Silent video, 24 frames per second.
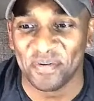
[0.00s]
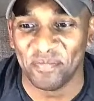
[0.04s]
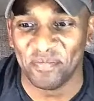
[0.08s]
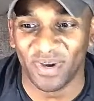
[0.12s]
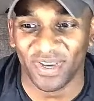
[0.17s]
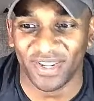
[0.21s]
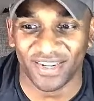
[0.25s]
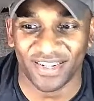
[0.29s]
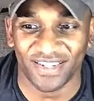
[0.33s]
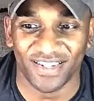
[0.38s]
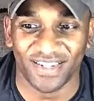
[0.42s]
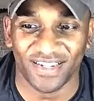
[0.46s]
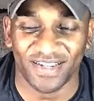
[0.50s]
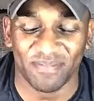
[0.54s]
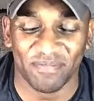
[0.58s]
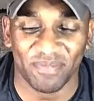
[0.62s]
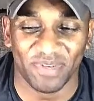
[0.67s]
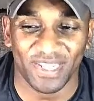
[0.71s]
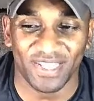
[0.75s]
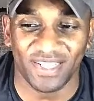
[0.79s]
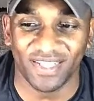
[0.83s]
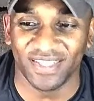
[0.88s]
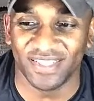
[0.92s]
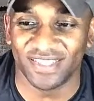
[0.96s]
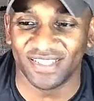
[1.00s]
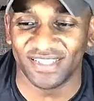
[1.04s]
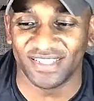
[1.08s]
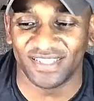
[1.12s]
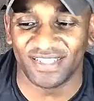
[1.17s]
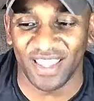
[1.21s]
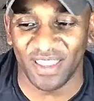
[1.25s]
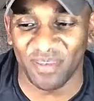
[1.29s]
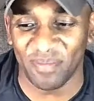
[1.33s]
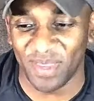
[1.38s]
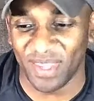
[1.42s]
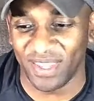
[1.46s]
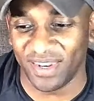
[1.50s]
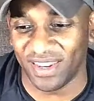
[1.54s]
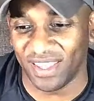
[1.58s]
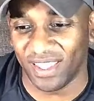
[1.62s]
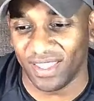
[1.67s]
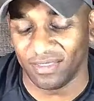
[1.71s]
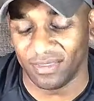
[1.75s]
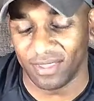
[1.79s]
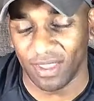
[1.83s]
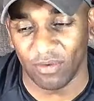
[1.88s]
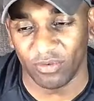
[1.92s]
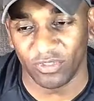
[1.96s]
But needless to say, man,
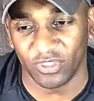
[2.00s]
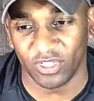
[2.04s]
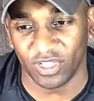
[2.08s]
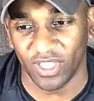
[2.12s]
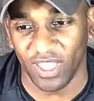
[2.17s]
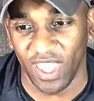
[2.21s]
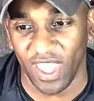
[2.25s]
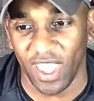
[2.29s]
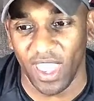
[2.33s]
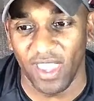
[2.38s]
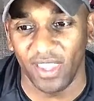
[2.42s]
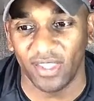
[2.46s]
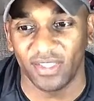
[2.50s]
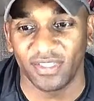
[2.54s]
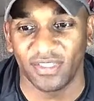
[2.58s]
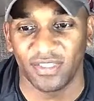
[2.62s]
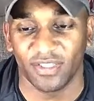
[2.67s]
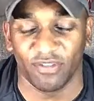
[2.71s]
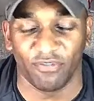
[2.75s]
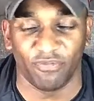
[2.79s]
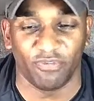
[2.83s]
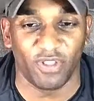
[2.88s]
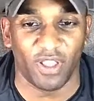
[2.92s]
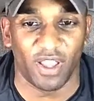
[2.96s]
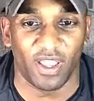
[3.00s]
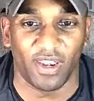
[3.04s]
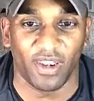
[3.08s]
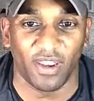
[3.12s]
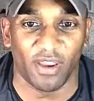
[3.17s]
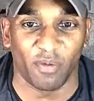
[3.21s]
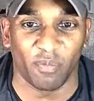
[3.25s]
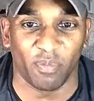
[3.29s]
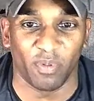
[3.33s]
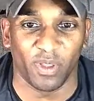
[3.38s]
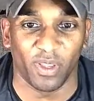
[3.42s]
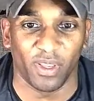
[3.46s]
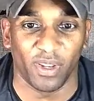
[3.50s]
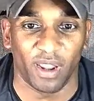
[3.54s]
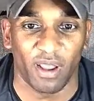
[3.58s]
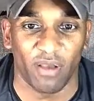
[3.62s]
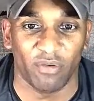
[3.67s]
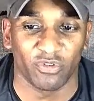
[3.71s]
that was an excellent flying airplane.